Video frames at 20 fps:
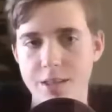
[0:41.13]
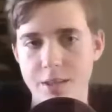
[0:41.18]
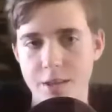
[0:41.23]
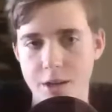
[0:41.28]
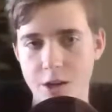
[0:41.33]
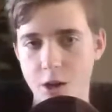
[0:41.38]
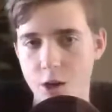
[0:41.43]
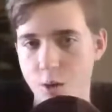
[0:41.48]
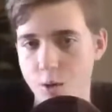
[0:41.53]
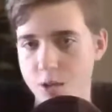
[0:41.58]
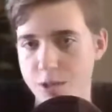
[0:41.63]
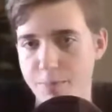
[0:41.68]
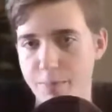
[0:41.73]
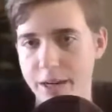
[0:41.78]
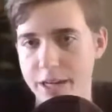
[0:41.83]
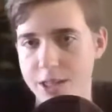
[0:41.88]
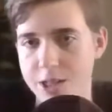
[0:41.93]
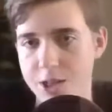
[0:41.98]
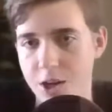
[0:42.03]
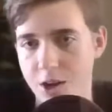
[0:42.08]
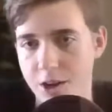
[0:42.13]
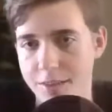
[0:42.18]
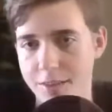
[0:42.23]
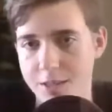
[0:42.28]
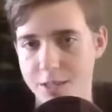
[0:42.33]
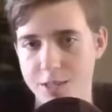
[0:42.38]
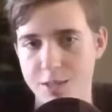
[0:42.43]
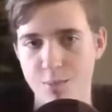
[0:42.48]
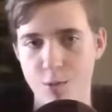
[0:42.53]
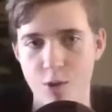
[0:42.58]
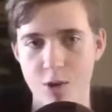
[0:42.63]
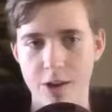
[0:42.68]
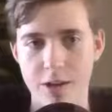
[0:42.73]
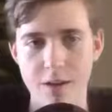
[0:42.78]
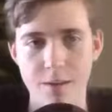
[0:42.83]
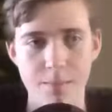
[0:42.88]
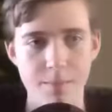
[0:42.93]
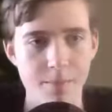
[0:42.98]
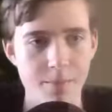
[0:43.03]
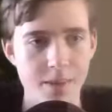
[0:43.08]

the coast by dawn this morning.